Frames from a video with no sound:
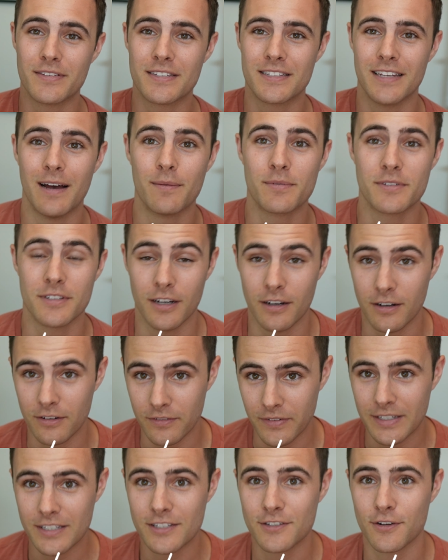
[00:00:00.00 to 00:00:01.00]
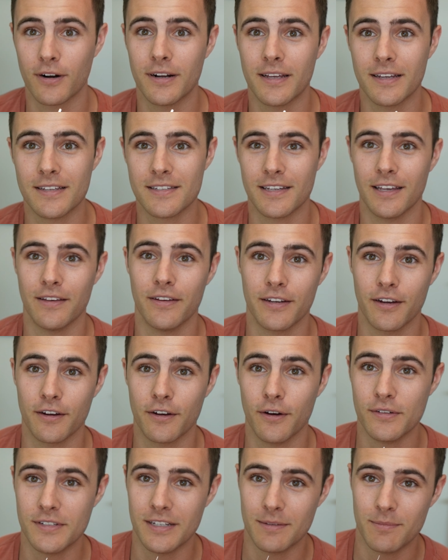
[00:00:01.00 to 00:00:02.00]
steps of starting and scaling your
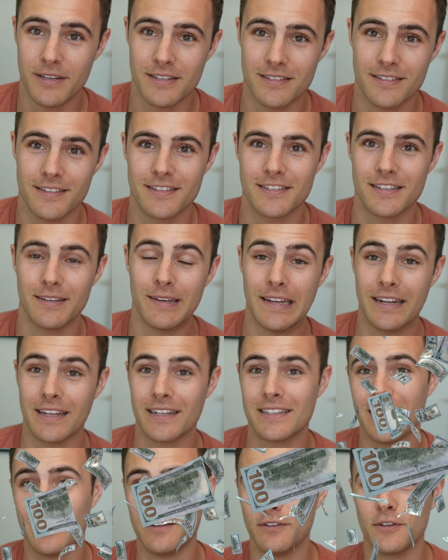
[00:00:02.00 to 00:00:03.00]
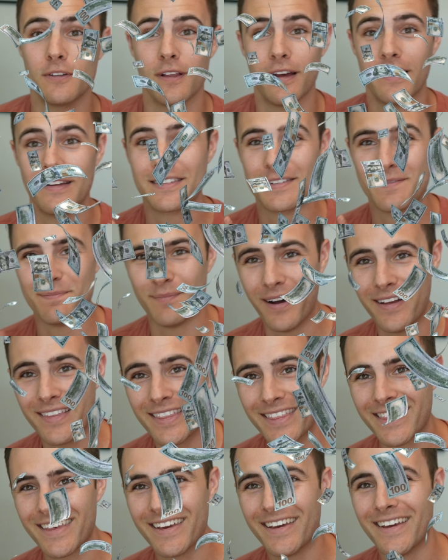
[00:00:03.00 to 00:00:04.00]
coaching business to getting 10 new clients a month.
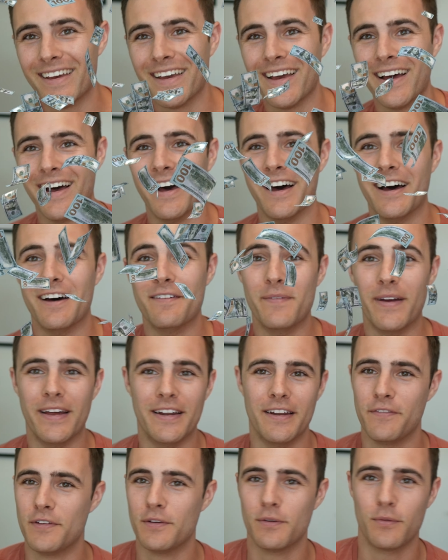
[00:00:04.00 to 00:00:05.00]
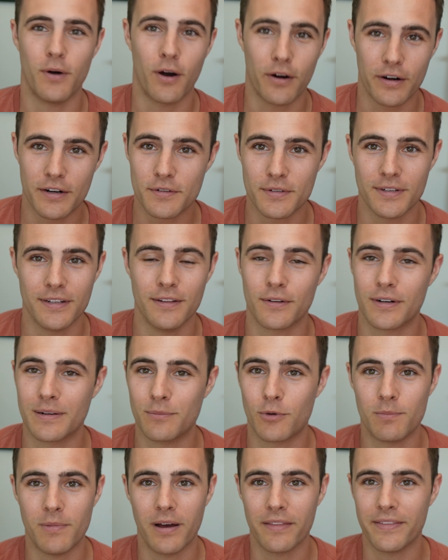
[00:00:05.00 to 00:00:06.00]
And if you are interested in learning
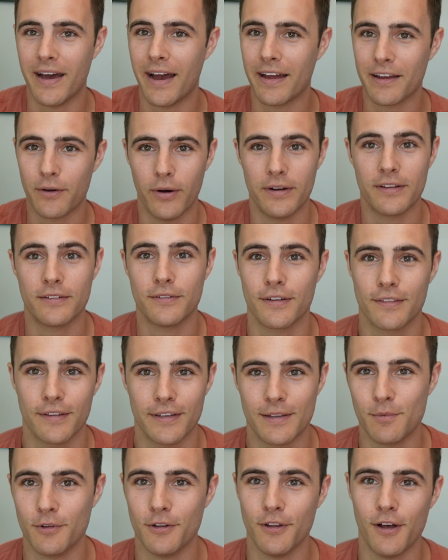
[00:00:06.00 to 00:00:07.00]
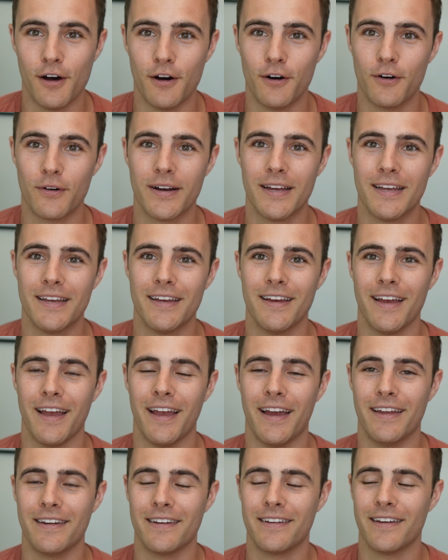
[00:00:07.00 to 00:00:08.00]
more about that, go ahead and click the link below.
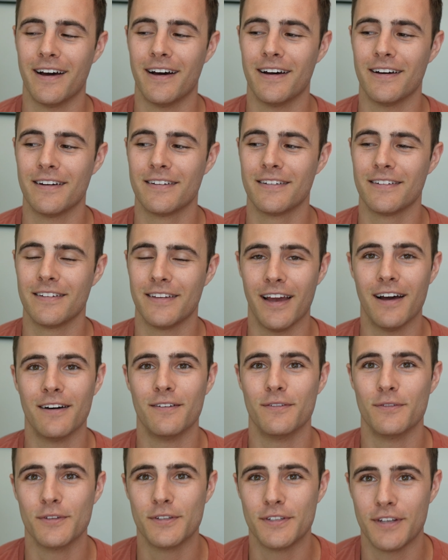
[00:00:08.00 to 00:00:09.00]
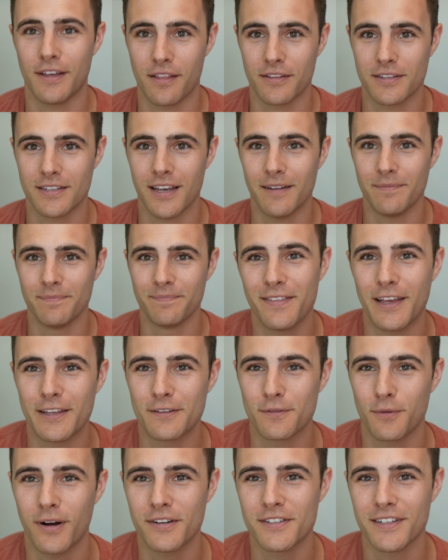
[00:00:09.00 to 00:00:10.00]
And we'll see you on the other side. Thanks
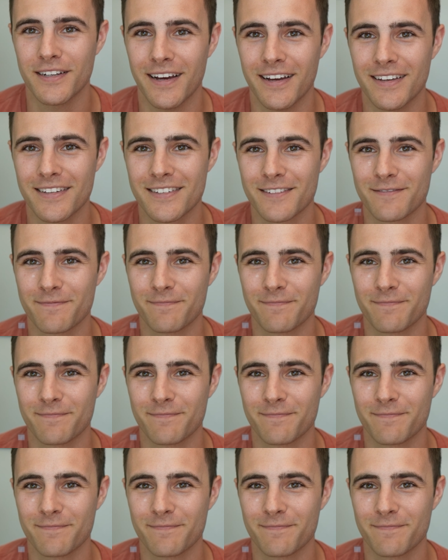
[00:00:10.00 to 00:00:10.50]
for watching, guys.